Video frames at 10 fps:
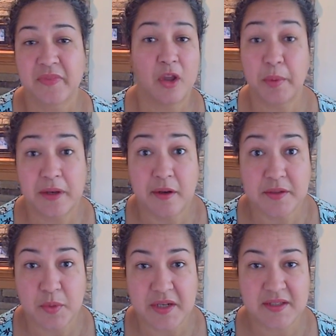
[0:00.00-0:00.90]
Nobody
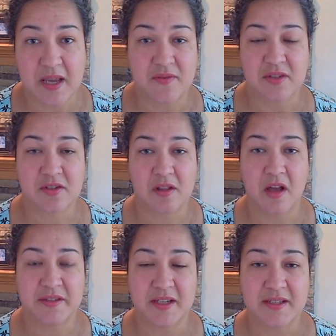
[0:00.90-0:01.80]
knows what a savings
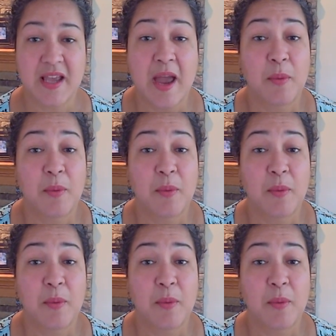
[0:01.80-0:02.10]
clause is.